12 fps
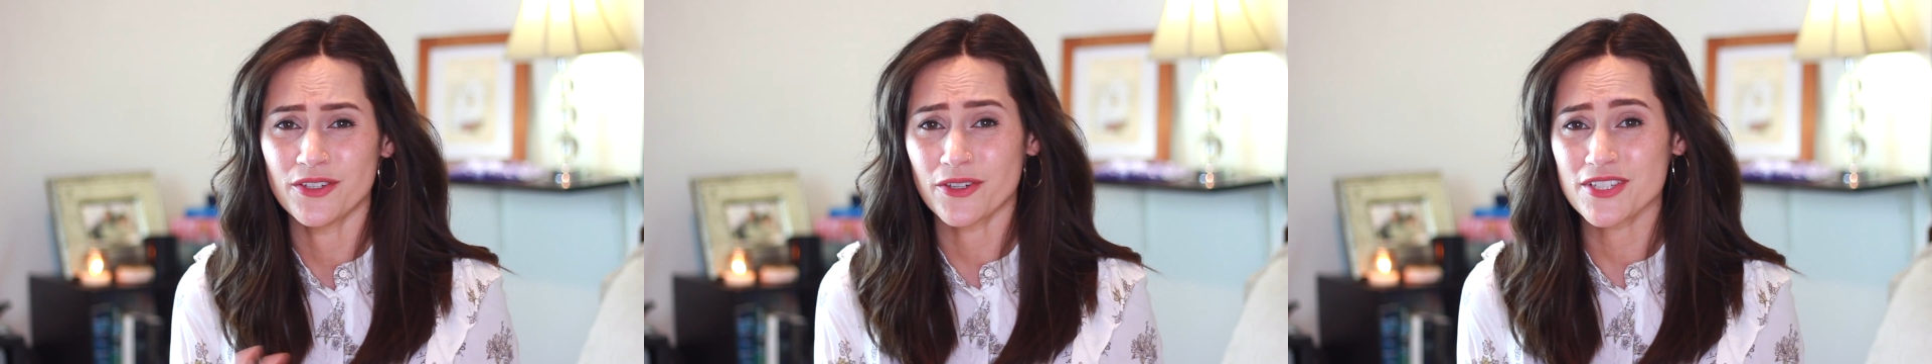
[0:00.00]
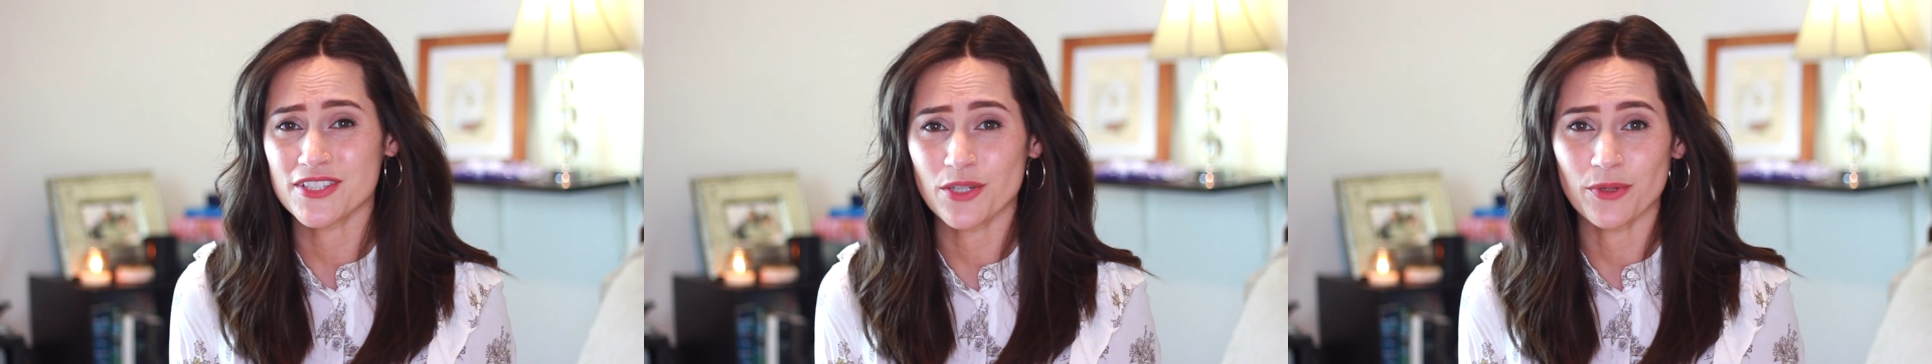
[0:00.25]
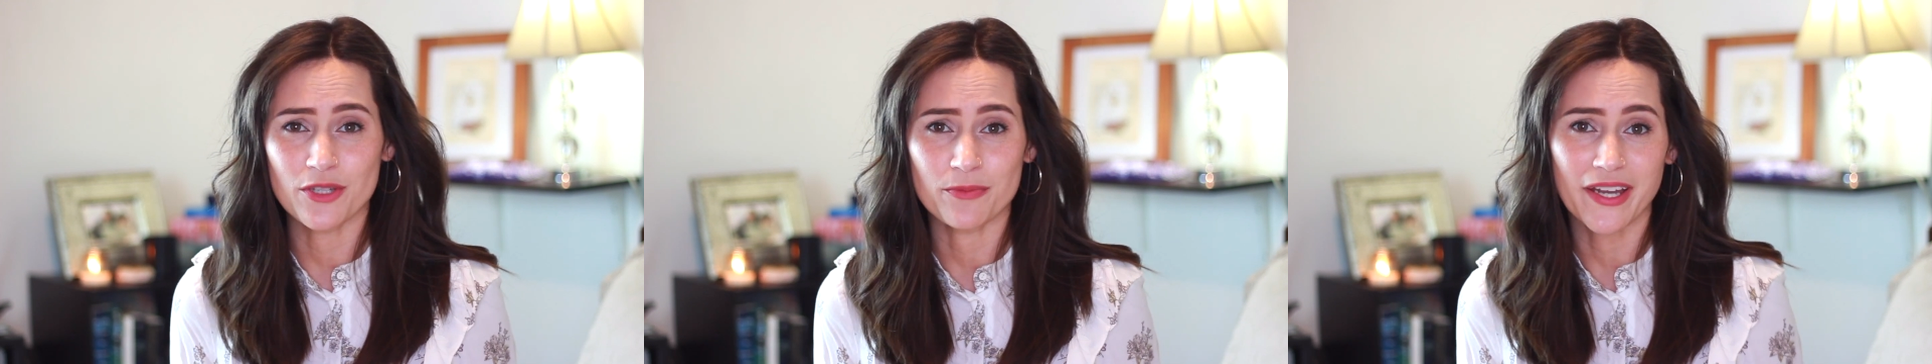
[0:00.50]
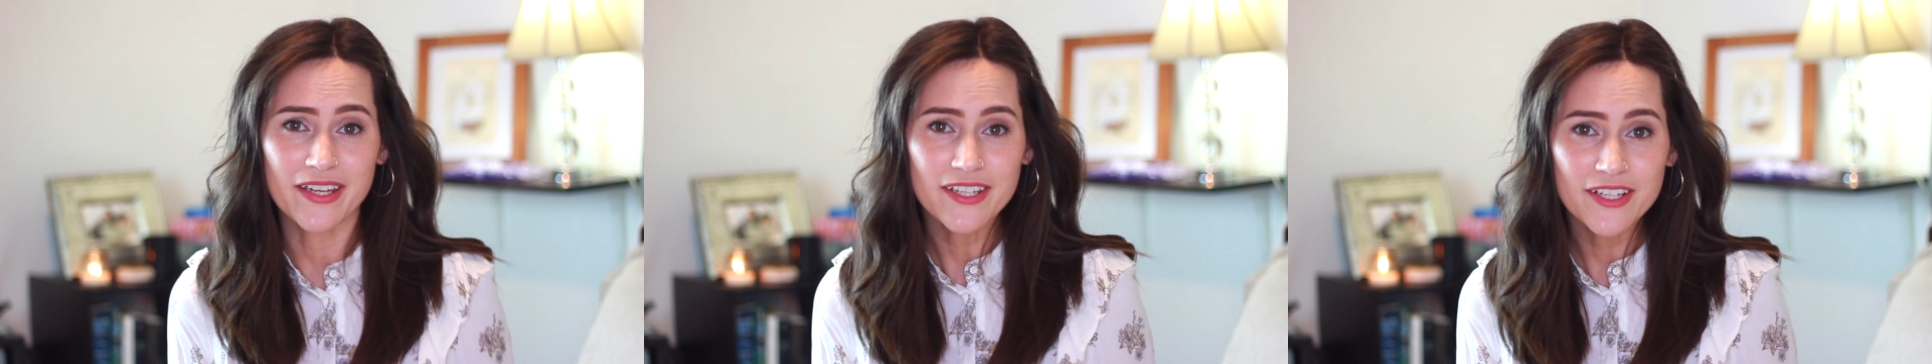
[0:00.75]
Noticing what you
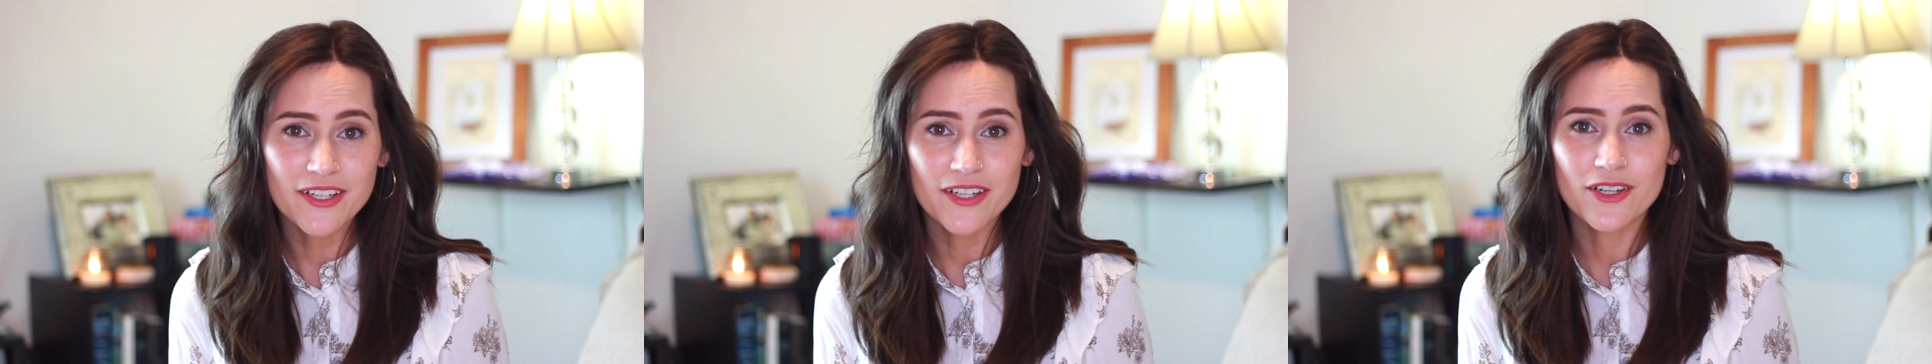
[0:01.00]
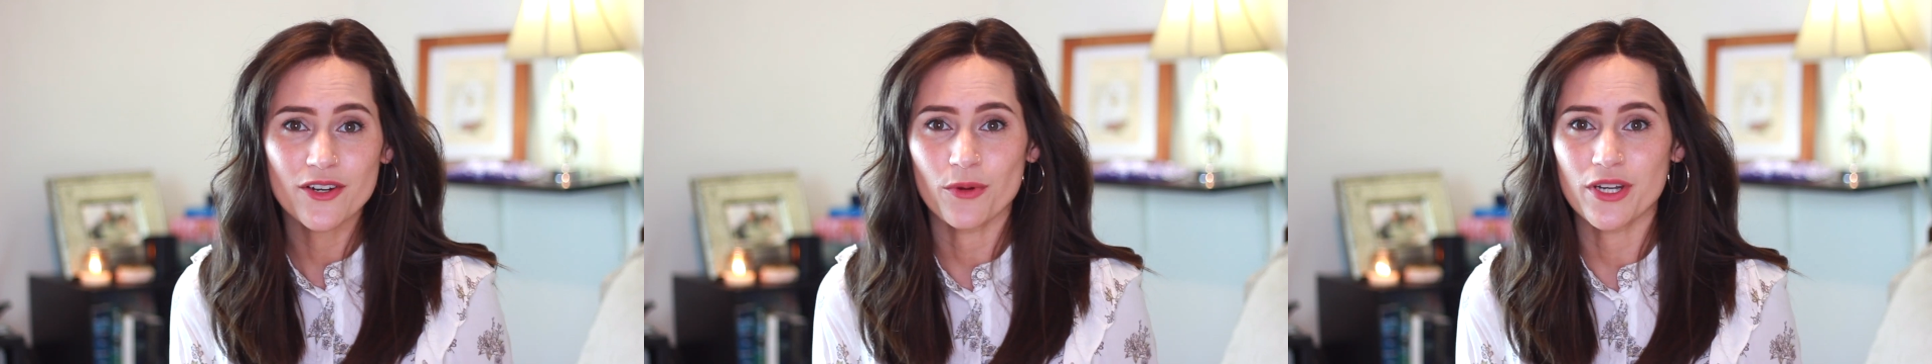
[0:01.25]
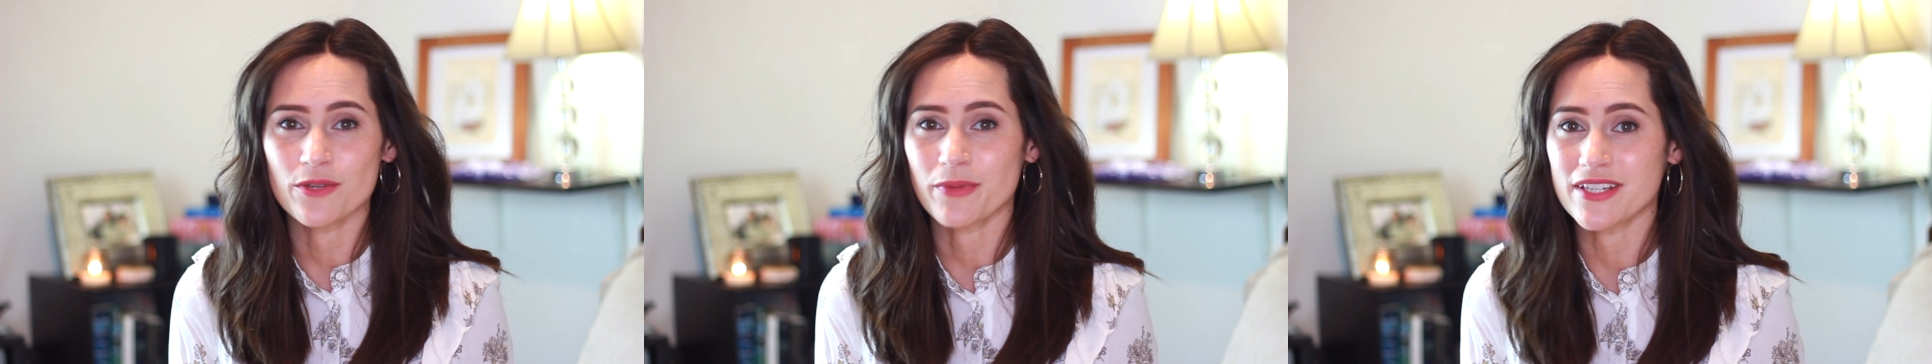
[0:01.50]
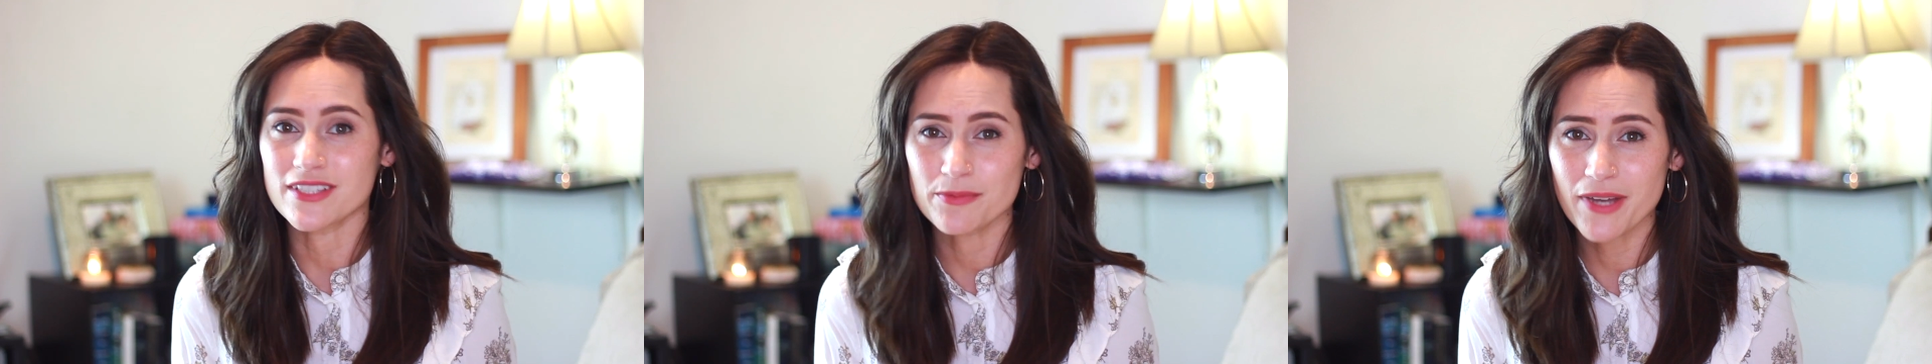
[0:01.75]
might hear, what you
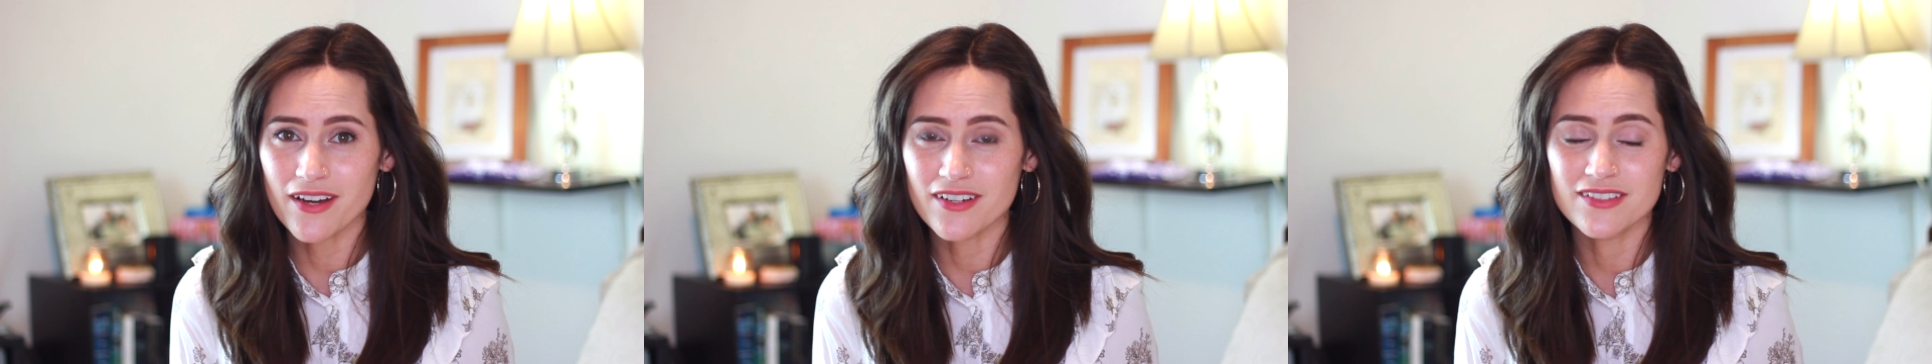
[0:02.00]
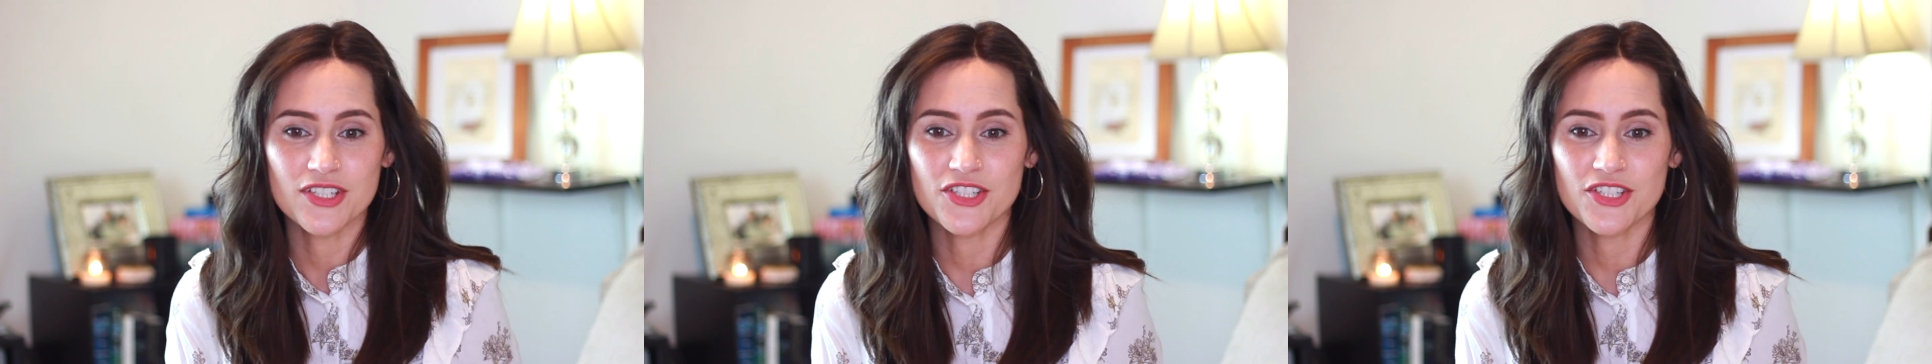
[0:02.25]
might smell,